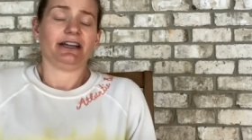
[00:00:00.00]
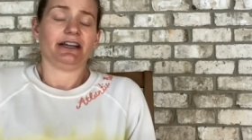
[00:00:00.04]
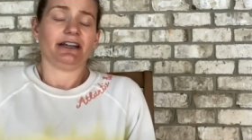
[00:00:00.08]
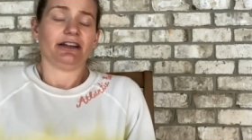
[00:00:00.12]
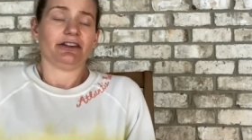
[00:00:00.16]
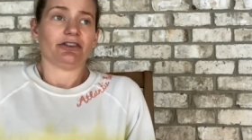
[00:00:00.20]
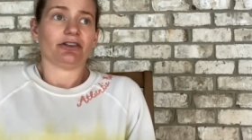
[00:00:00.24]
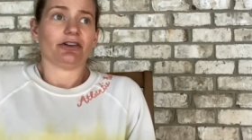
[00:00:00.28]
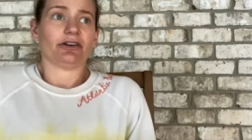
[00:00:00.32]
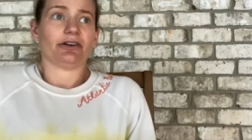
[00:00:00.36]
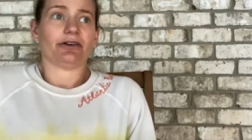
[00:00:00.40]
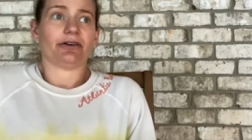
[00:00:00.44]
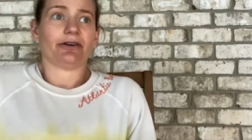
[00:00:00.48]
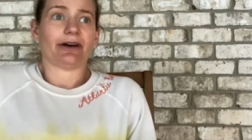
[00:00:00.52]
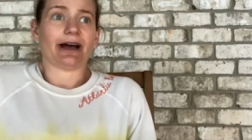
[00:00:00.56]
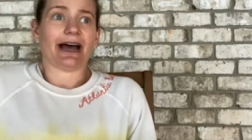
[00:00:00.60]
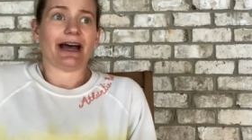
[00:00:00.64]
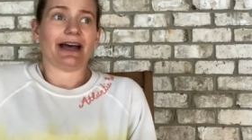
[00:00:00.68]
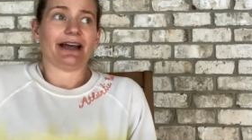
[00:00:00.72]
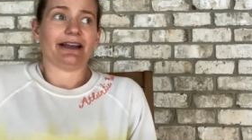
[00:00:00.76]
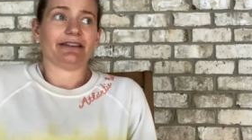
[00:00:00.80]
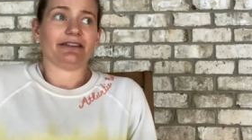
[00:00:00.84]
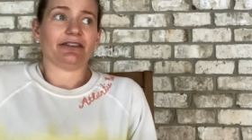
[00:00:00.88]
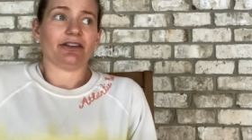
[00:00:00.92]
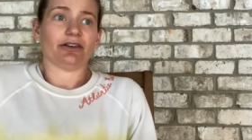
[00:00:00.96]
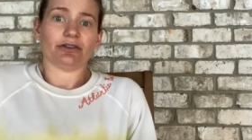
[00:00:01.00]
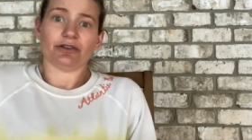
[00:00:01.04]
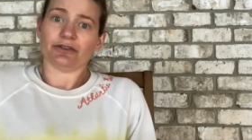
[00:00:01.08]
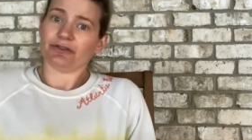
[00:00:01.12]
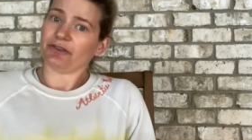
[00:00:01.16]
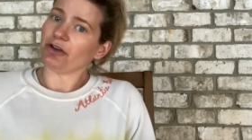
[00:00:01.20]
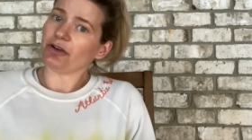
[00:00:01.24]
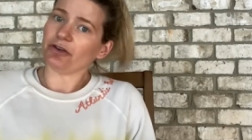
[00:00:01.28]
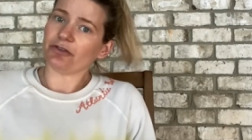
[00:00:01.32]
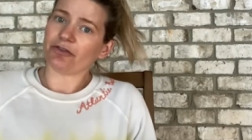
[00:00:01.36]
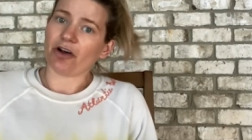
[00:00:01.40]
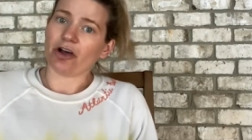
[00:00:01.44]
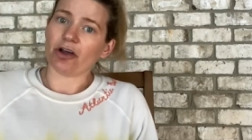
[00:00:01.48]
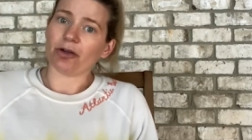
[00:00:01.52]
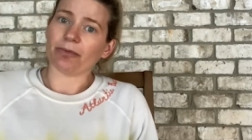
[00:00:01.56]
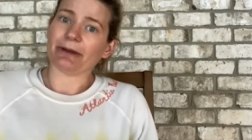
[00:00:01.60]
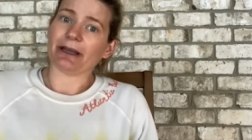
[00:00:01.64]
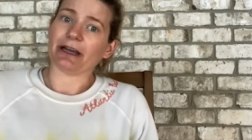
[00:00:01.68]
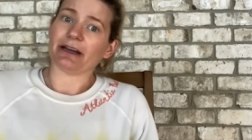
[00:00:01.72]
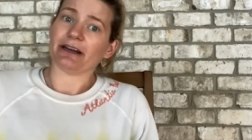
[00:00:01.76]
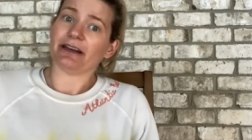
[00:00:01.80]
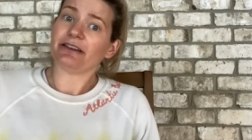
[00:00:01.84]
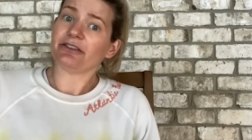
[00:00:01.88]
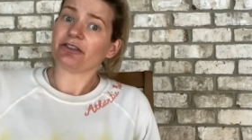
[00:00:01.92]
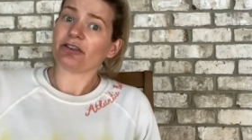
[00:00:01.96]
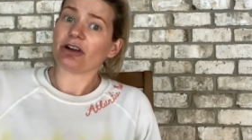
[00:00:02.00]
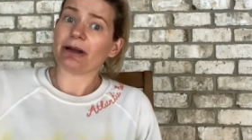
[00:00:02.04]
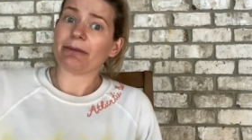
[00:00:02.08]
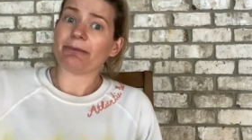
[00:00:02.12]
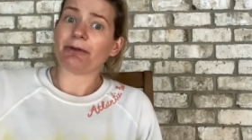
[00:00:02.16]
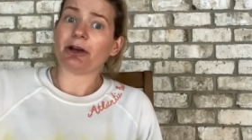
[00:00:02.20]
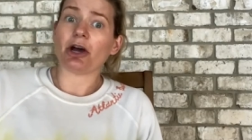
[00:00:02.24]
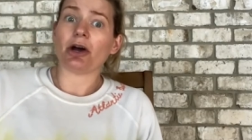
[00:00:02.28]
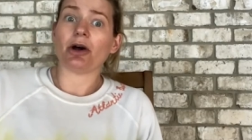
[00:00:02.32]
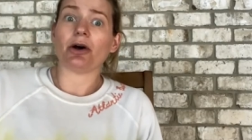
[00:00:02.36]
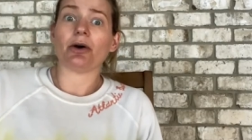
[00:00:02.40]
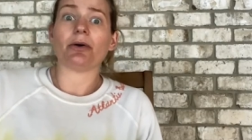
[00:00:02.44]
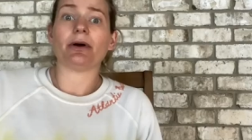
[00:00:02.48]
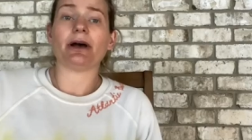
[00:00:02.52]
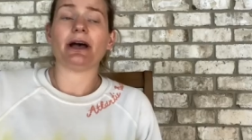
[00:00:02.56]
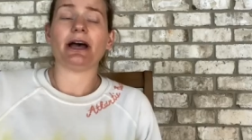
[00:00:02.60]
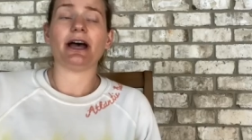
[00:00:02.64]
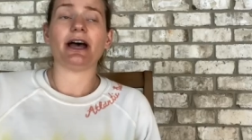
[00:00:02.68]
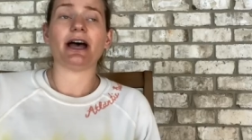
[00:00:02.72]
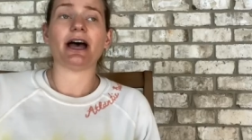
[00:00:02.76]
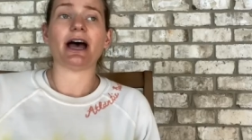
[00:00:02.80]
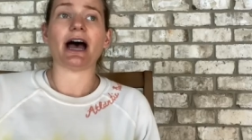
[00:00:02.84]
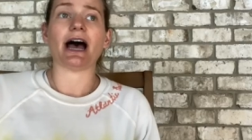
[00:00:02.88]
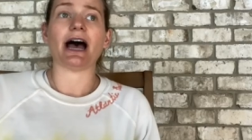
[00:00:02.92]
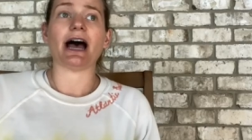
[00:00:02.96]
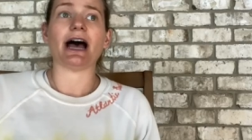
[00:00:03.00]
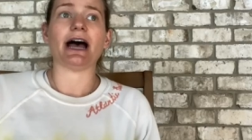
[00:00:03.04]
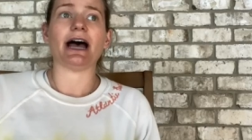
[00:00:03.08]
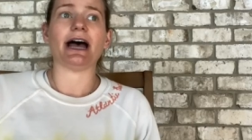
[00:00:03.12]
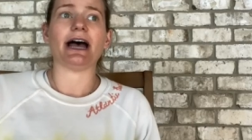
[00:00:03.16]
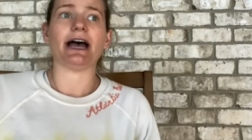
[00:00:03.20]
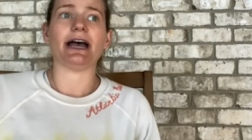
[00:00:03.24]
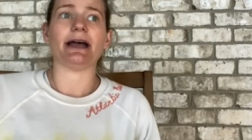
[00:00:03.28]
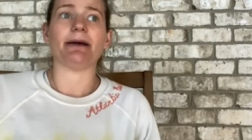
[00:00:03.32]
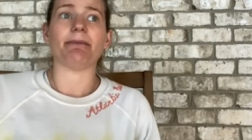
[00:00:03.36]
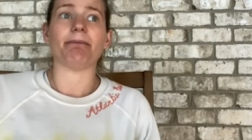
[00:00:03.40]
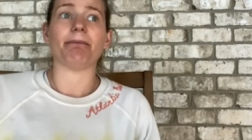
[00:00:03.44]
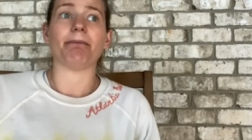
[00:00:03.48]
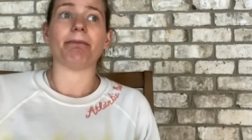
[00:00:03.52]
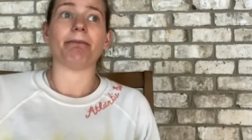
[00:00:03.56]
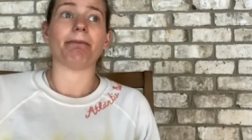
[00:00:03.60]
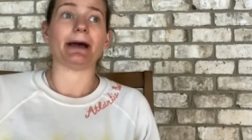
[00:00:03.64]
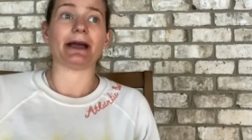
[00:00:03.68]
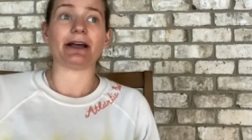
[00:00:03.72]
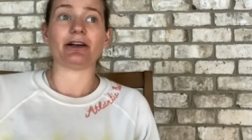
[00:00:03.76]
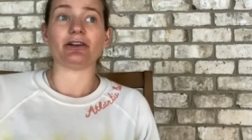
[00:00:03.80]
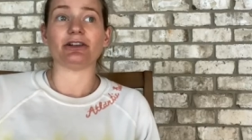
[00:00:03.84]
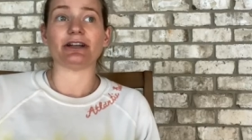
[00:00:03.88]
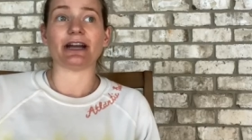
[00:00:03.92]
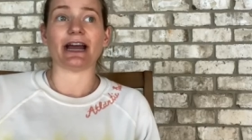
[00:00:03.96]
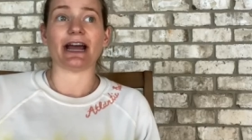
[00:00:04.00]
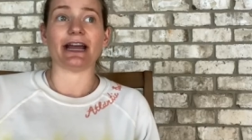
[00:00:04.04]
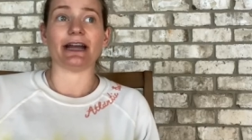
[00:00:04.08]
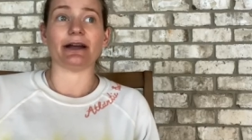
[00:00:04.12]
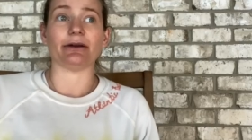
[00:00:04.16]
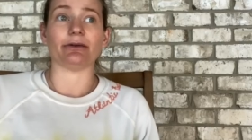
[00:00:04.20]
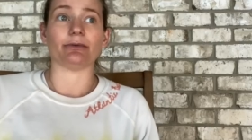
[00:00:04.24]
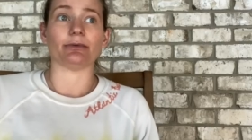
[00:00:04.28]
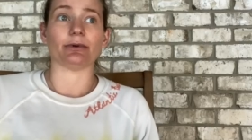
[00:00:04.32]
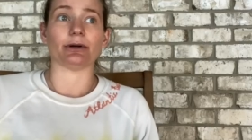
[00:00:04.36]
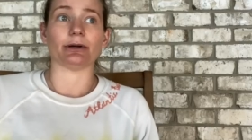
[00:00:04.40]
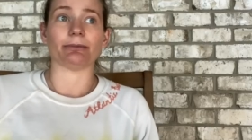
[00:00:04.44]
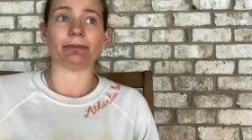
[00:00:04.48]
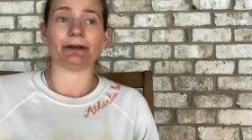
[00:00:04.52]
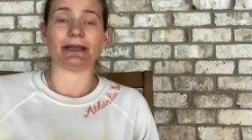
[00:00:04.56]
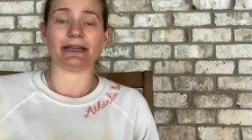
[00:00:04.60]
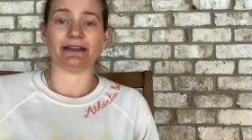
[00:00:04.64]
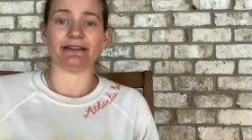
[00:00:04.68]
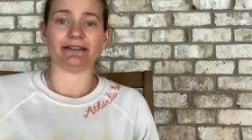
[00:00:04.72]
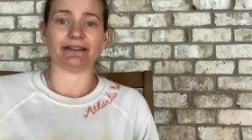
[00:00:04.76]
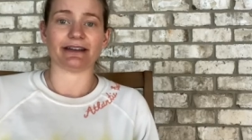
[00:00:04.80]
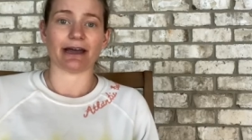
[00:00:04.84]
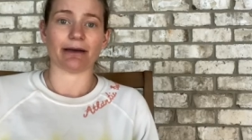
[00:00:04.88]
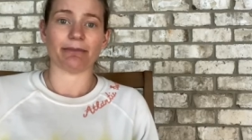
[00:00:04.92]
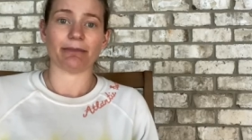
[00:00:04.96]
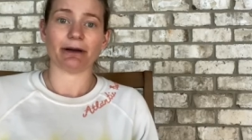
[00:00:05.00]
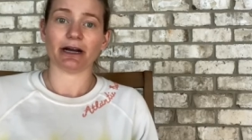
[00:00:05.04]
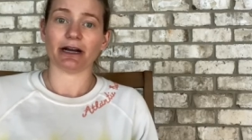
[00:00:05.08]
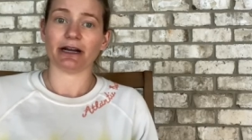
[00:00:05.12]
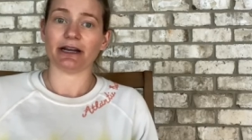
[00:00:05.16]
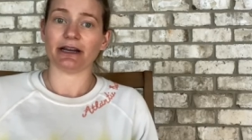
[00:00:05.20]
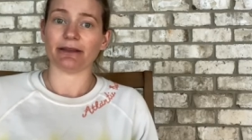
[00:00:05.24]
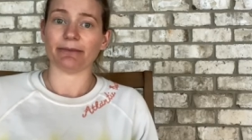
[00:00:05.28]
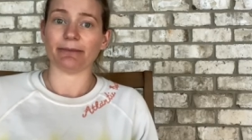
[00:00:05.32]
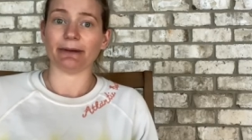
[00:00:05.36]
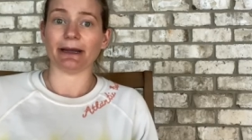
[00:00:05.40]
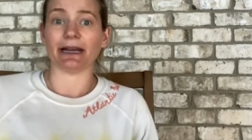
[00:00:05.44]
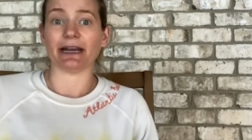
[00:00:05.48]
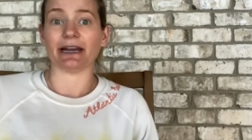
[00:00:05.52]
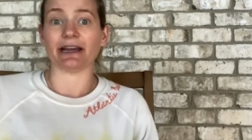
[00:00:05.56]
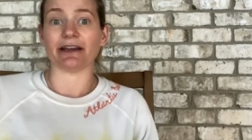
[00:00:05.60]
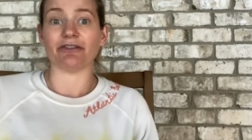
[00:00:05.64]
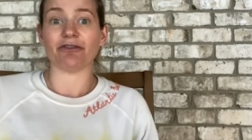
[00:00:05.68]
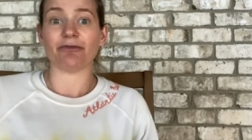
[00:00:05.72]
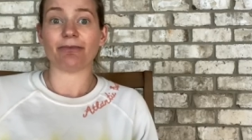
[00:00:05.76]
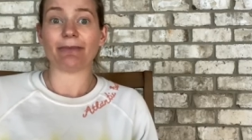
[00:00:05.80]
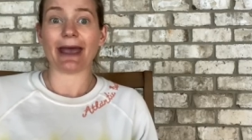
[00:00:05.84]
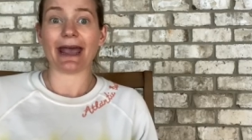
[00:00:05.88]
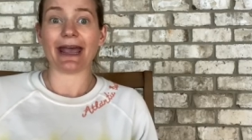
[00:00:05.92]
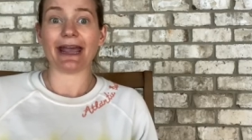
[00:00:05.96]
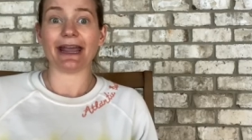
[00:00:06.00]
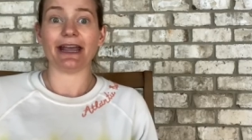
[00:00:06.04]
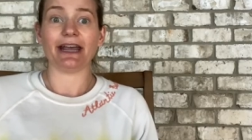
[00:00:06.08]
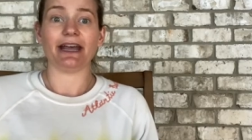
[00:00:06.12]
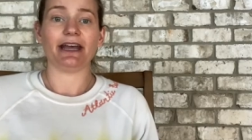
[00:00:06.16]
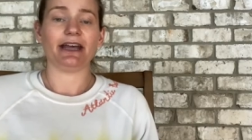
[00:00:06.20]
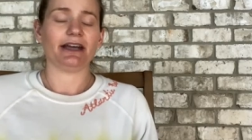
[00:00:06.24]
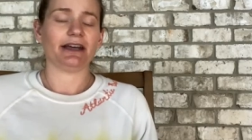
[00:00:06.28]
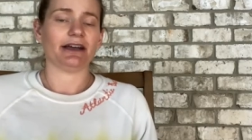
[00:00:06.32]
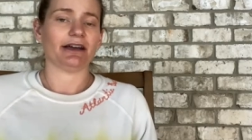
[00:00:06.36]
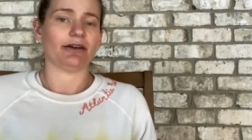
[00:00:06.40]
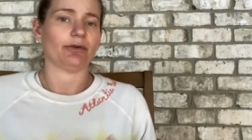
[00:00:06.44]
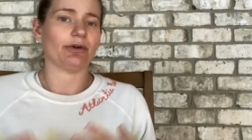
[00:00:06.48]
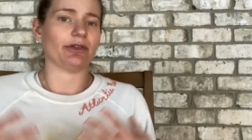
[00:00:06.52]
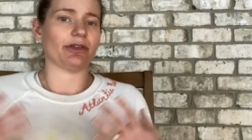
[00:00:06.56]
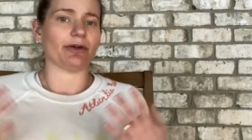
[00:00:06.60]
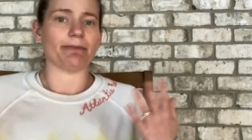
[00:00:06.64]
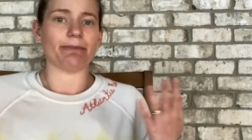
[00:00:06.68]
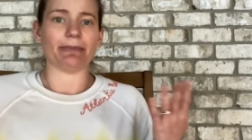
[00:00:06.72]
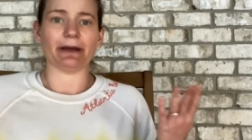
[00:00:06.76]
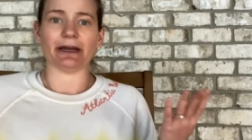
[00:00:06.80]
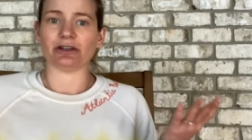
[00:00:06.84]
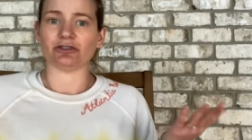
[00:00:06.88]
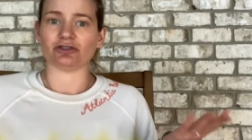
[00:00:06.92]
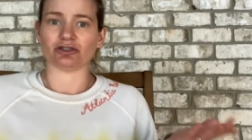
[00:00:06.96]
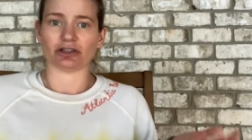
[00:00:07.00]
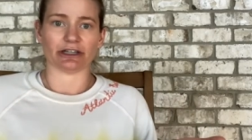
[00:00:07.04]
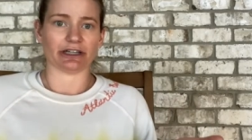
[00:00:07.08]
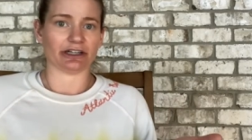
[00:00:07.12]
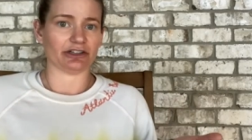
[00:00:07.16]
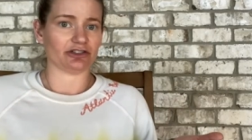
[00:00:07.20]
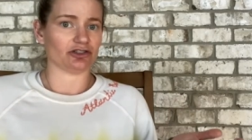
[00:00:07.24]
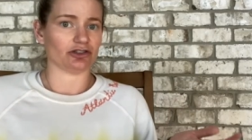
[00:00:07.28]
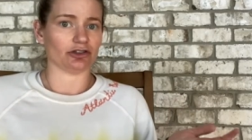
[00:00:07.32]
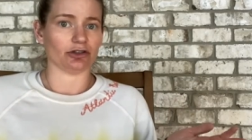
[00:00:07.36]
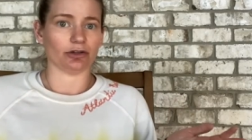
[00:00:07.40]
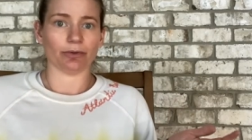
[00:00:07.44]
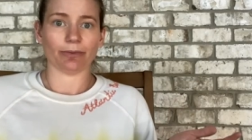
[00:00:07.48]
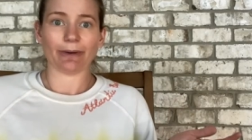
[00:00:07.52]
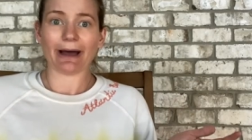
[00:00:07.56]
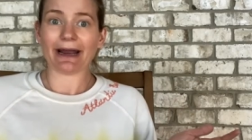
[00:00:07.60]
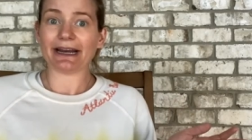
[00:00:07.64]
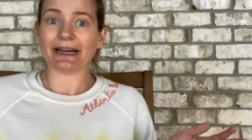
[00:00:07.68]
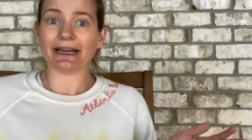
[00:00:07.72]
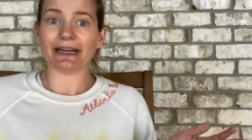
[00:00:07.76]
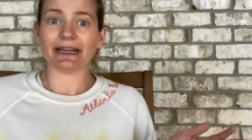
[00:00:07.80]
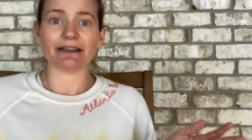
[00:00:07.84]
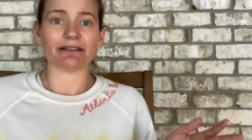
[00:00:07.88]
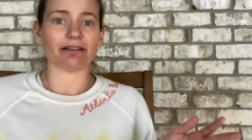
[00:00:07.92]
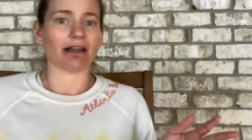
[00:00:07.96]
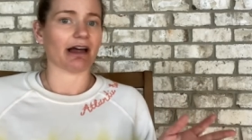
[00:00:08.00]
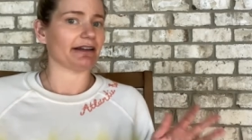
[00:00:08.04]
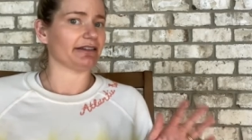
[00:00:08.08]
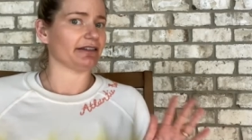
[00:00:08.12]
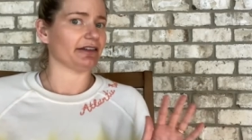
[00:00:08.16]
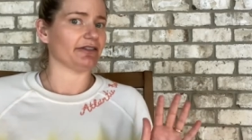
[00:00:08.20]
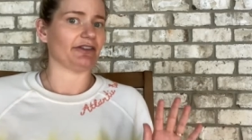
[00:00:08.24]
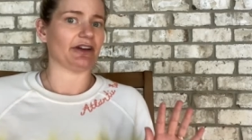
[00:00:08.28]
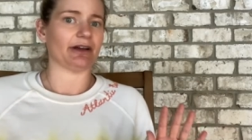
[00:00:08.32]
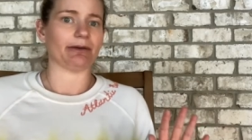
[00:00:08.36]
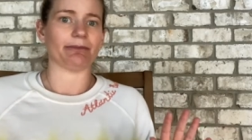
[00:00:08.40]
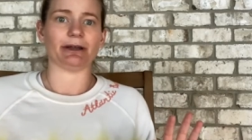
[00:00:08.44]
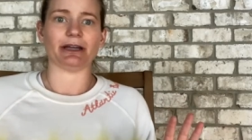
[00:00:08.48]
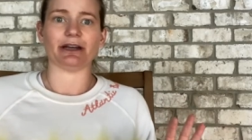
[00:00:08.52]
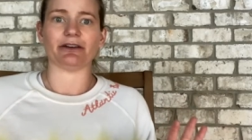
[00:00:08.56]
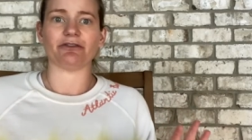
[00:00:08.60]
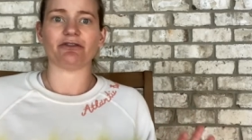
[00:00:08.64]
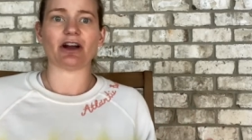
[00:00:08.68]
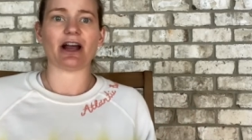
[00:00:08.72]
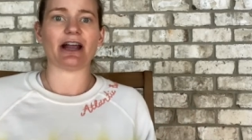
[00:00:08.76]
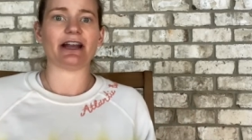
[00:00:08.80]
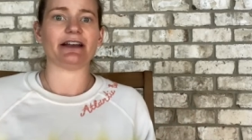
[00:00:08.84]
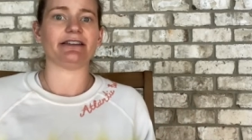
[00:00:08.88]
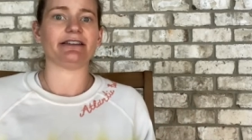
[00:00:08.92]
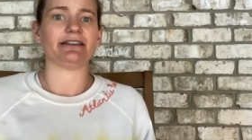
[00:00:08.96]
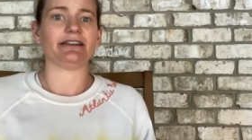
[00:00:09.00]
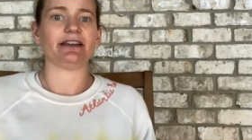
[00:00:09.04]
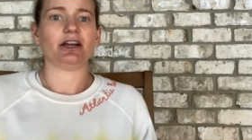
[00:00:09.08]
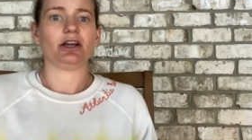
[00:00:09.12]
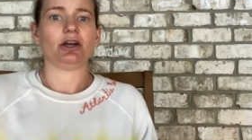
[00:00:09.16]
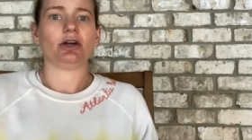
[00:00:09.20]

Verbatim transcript: So as those of you who follow me on Instagram know, um, Michael and I were planning to get married at the beginning of May with a big traditional wedding, lots of family and friends.